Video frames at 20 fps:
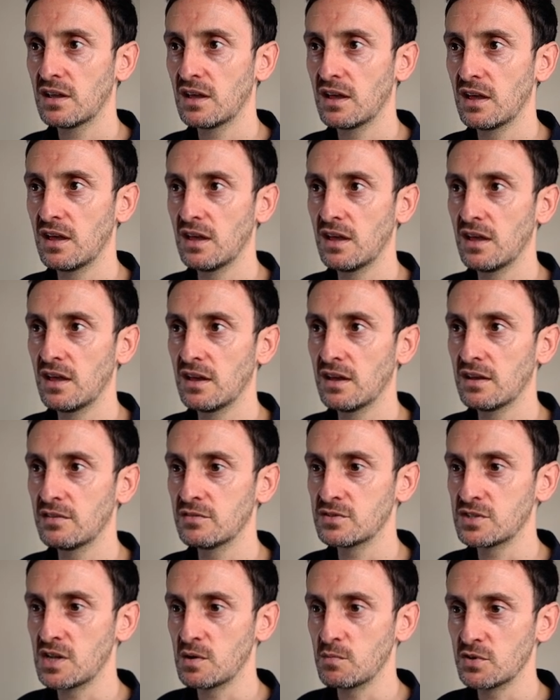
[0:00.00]

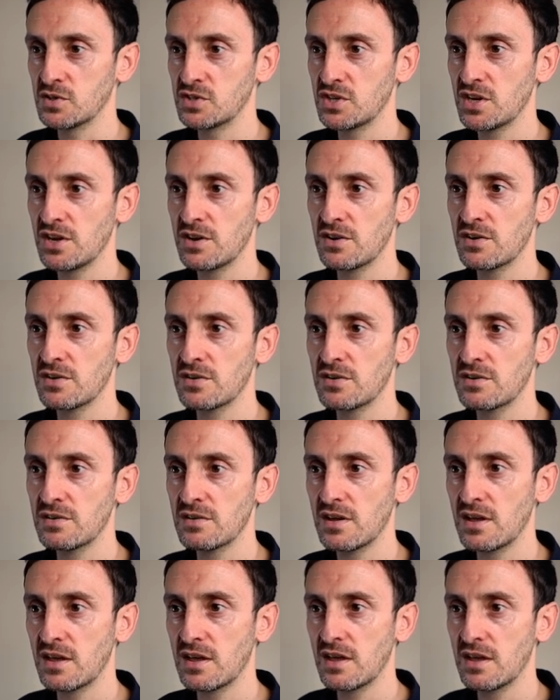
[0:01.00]
There's not much
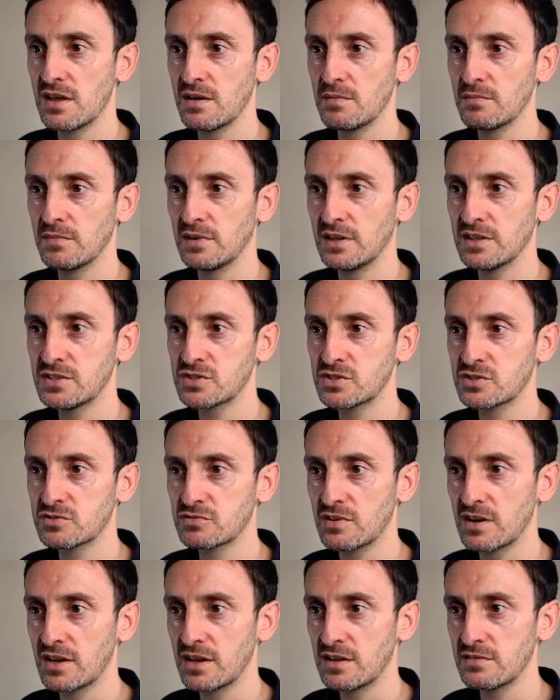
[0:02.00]
here. Let's
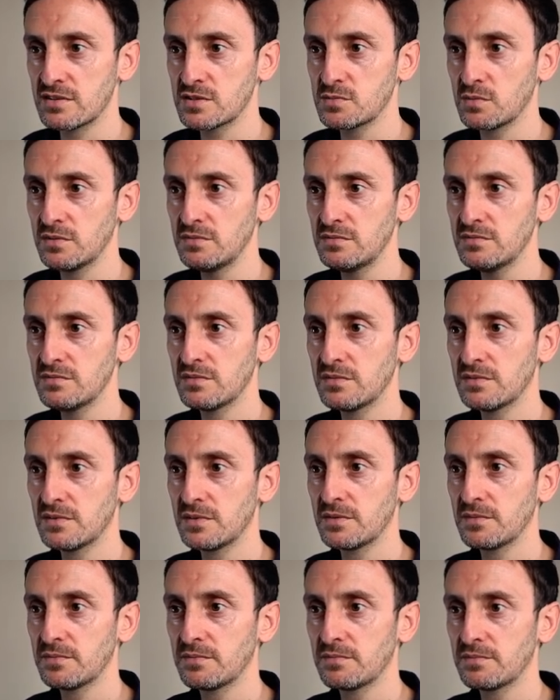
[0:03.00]
try this one.
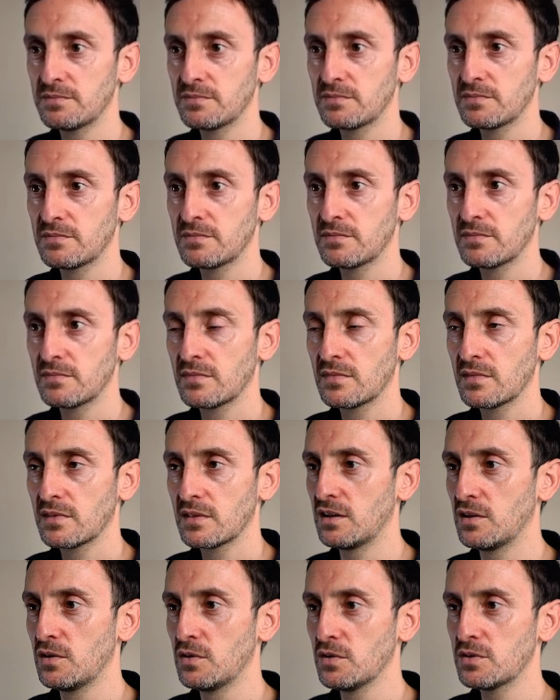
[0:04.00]

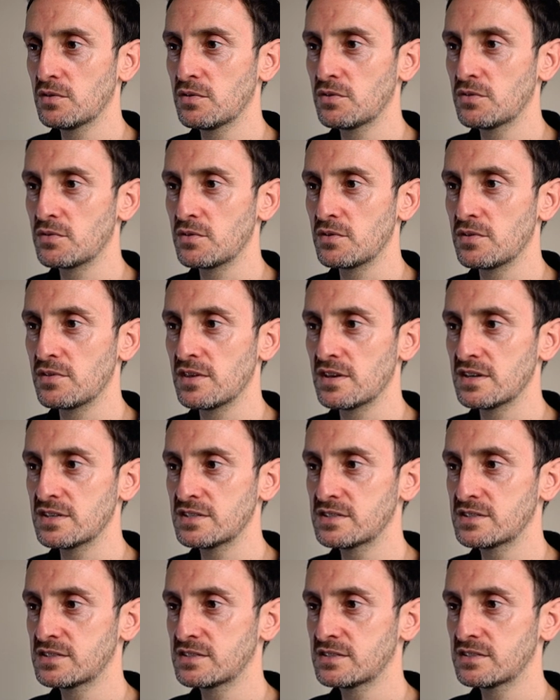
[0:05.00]
Looking through
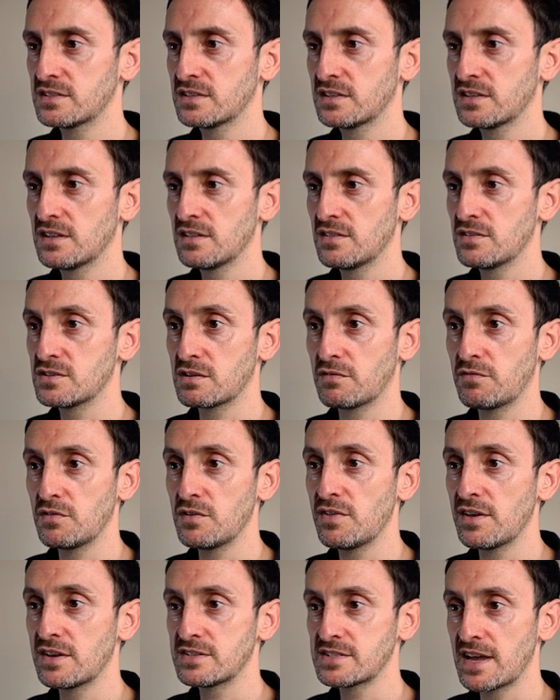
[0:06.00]
this, there's a
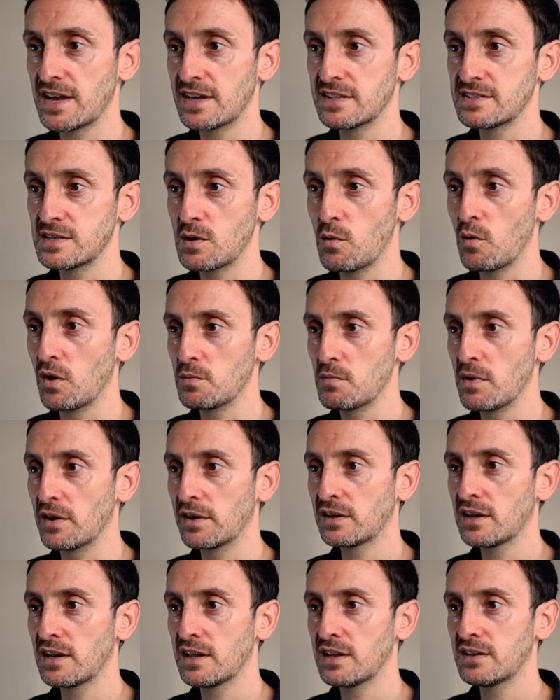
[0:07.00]
few things I can see
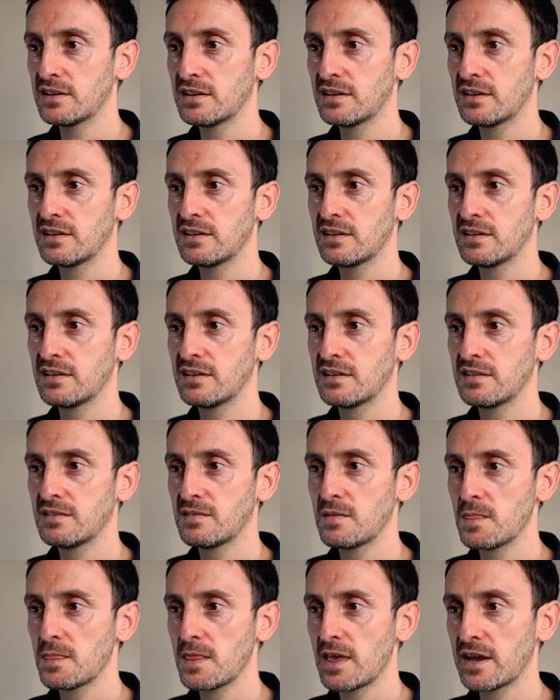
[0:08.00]
automatically.
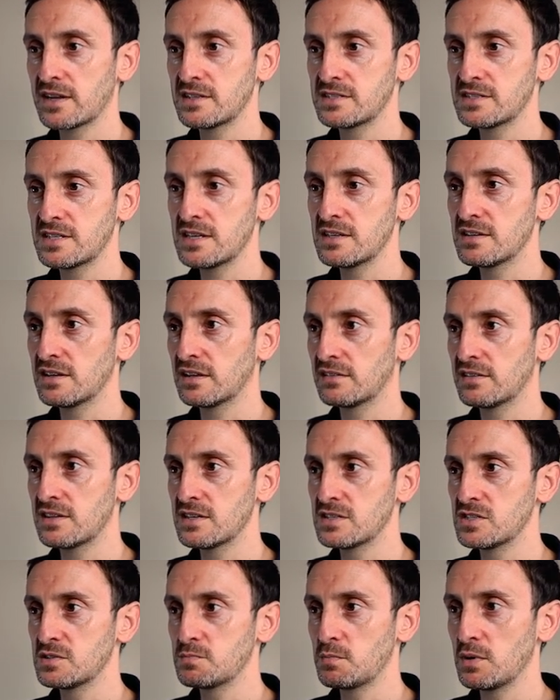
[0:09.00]
I can see that
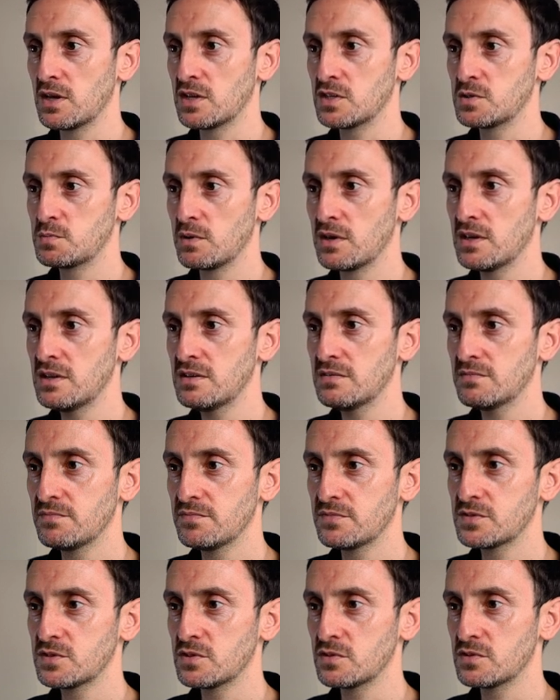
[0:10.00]
this is PHP,
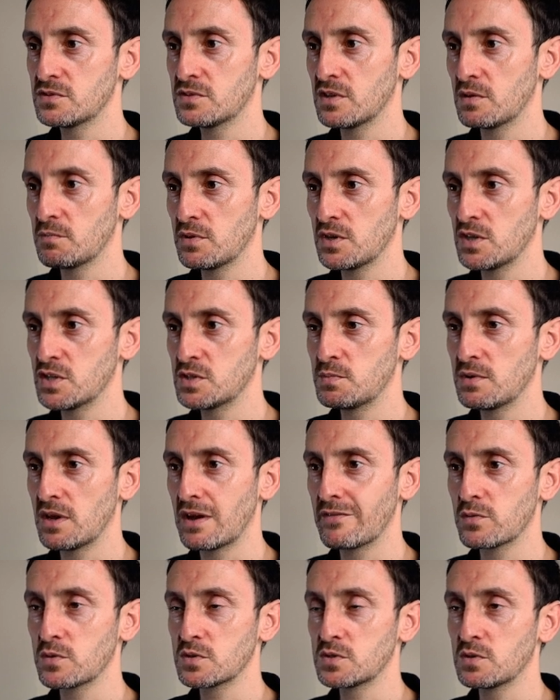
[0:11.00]
so there's
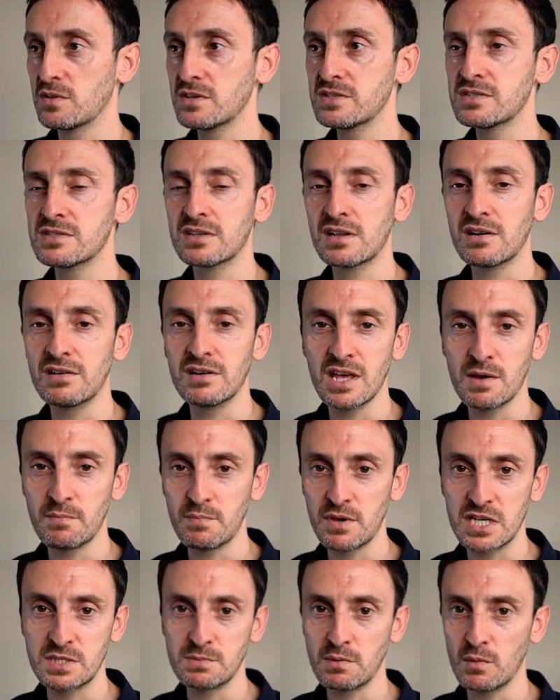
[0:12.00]
.php everywhere. So this is clearly a
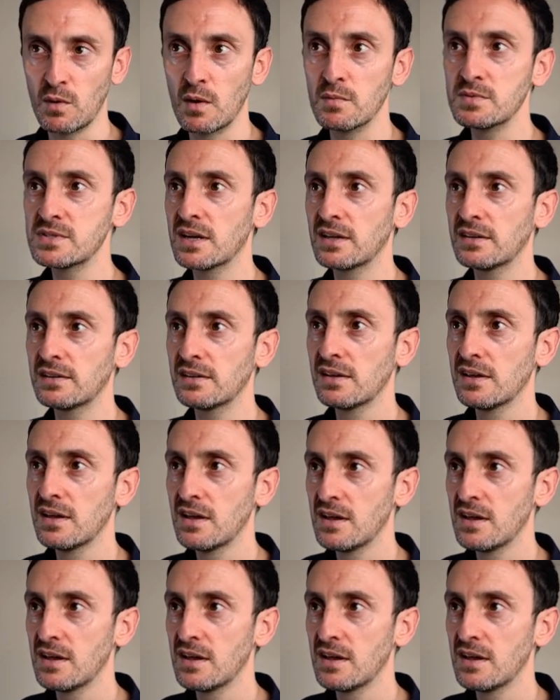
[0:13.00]
PHP website.